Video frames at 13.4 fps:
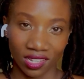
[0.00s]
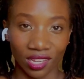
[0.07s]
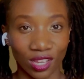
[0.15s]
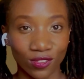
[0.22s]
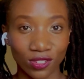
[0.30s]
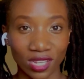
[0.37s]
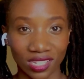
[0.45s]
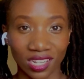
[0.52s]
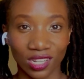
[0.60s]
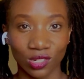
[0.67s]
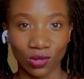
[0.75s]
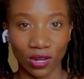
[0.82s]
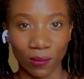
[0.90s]
He gives the
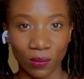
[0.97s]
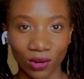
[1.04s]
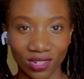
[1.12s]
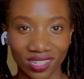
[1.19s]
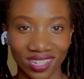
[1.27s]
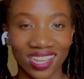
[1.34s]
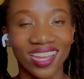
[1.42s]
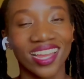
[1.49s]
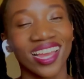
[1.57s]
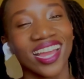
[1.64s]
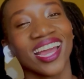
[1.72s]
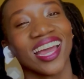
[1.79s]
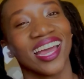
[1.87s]
skeleton a body.
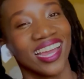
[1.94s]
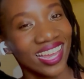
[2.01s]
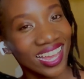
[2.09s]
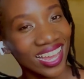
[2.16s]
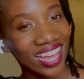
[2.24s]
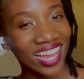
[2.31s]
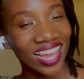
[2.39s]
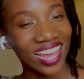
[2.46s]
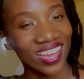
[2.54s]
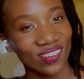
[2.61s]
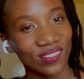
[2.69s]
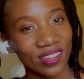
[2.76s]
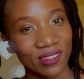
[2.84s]

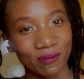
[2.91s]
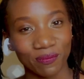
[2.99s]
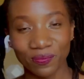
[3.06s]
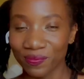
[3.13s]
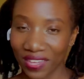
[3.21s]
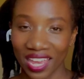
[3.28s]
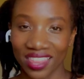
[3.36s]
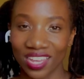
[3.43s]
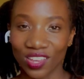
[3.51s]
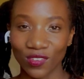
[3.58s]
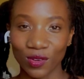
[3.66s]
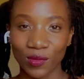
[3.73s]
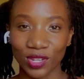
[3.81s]
Anyway, thank
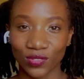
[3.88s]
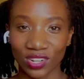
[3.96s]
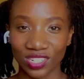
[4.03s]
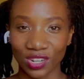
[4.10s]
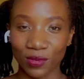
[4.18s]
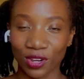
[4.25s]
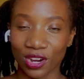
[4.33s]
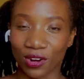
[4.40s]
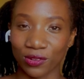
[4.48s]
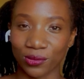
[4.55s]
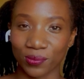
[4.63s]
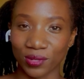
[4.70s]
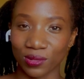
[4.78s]
you very much for watching. I'm your girl,
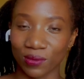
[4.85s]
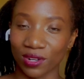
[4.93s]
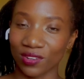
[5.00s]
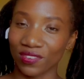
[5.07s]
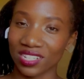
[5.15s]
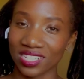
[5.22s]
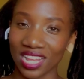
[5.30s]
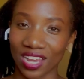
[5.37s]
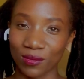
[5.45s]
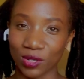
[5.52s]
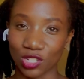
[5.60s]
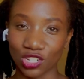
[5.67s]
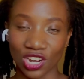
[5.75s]
Rose Basima. Don't forget to like,
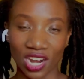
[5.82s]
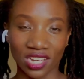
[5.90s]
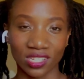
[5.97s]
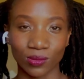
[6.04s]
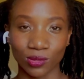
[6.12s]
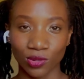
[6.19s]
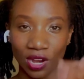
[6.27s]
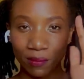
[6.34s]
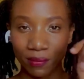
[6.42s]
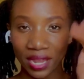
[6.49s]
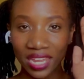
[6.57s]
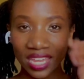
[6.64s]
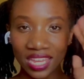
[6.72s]
comment, share, and subscribe.
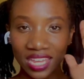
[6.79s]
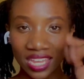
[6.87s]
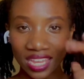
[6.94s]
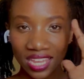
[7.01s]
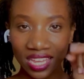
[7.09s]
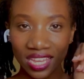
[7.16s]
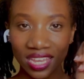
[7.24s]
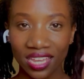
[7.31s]
Bye.